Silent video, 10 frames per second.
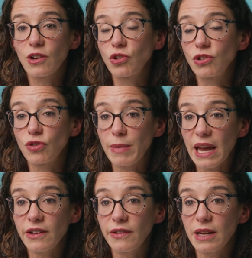can
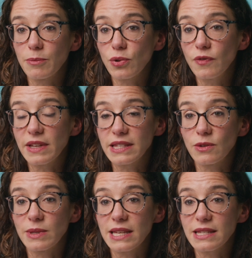dramatically improve
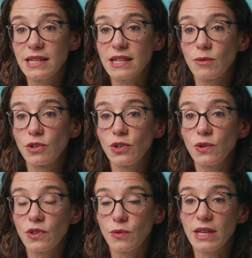insulin resistance and
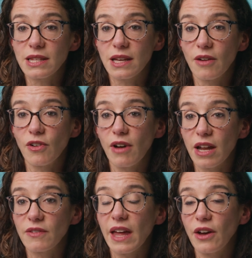reduce the risk of a
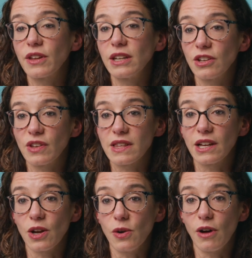lot of the health conditions
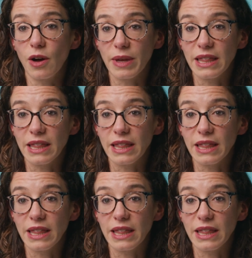that go along